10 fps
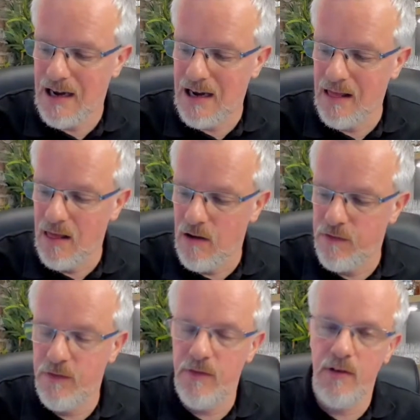I
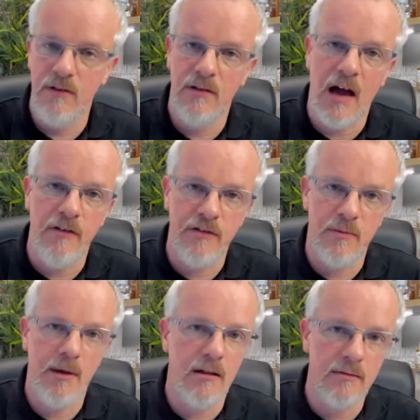love Daft
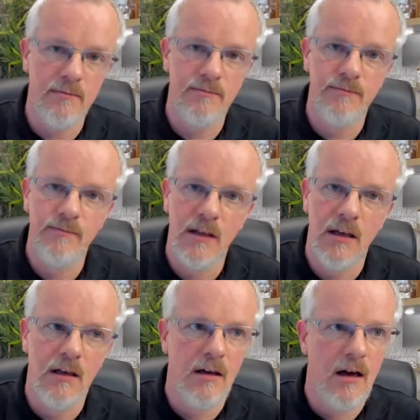Mill.
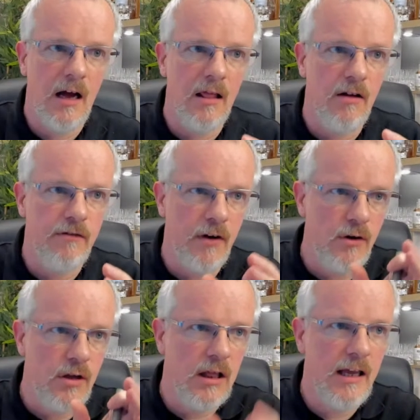I love how
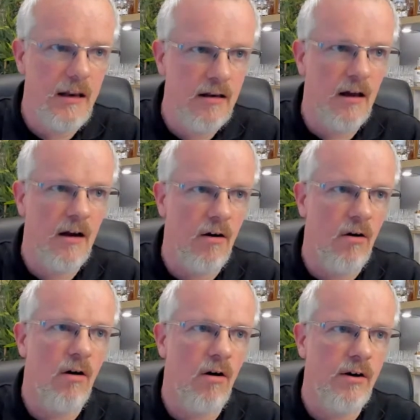clean and
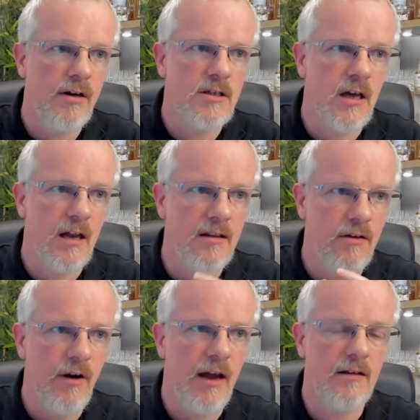honest and
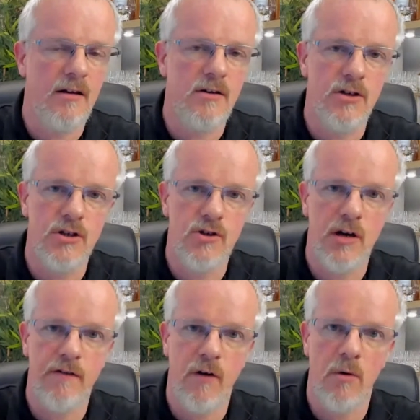direct and just
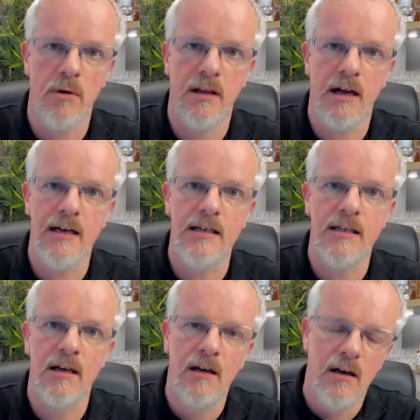straightforward that is.
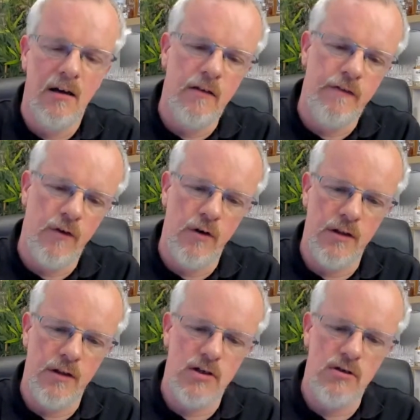And the font
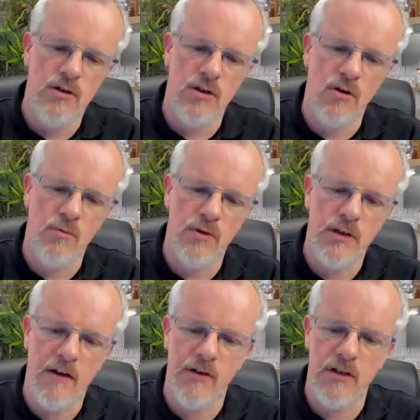that's used is almost
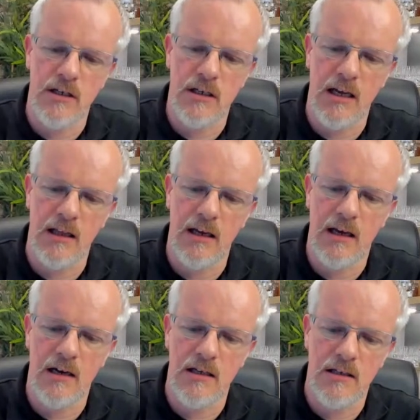ever so slightly
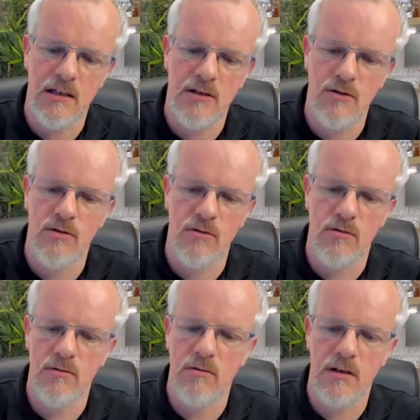kind of
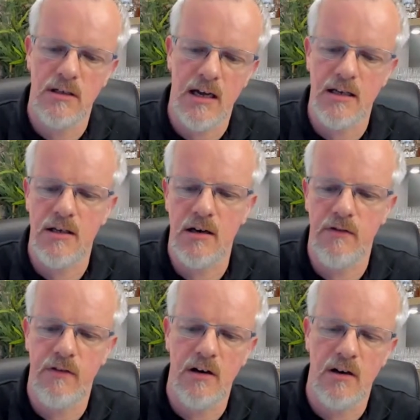pseudo sans
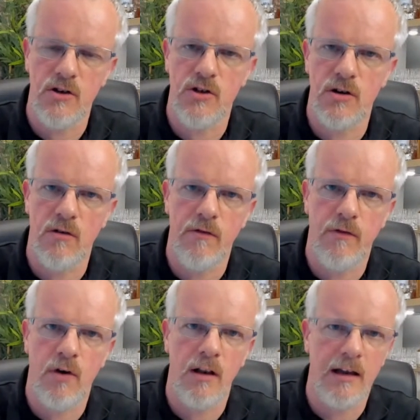serif industrial
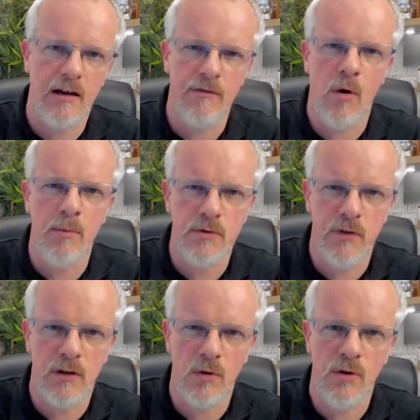font, like of almost
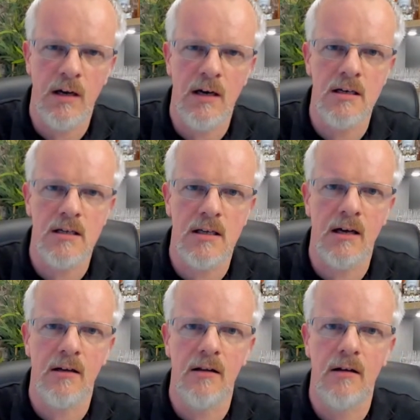Victorian in
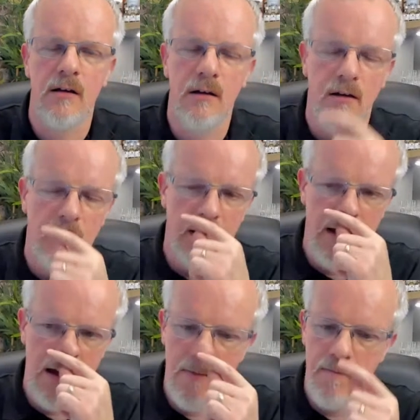style.
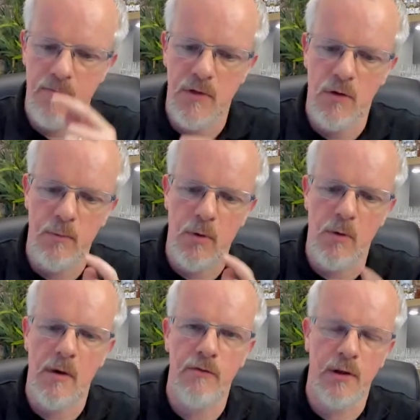The only problem
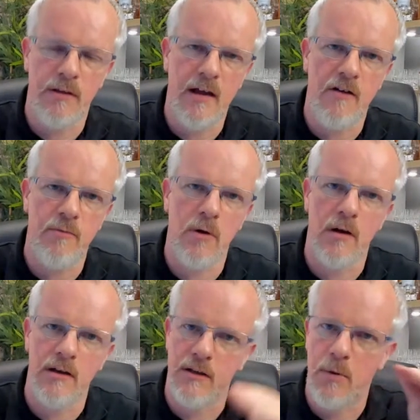I have with Daft Mill
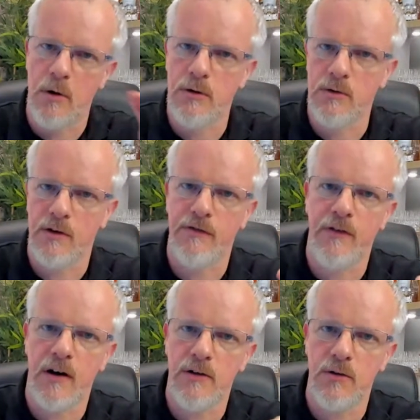is the bottles are
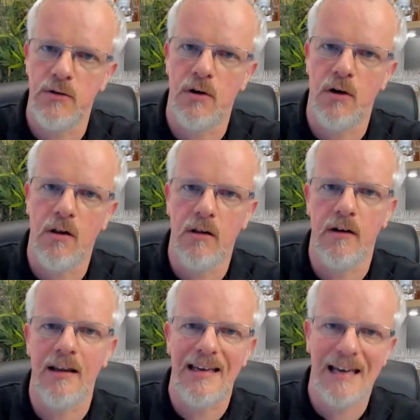far too tall. They're
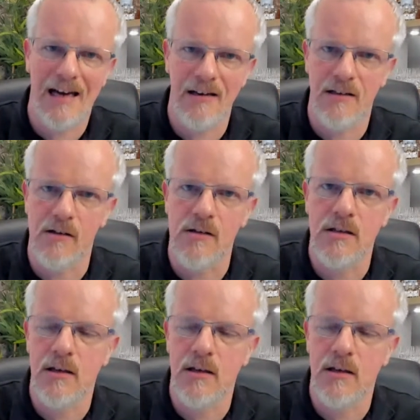like candles.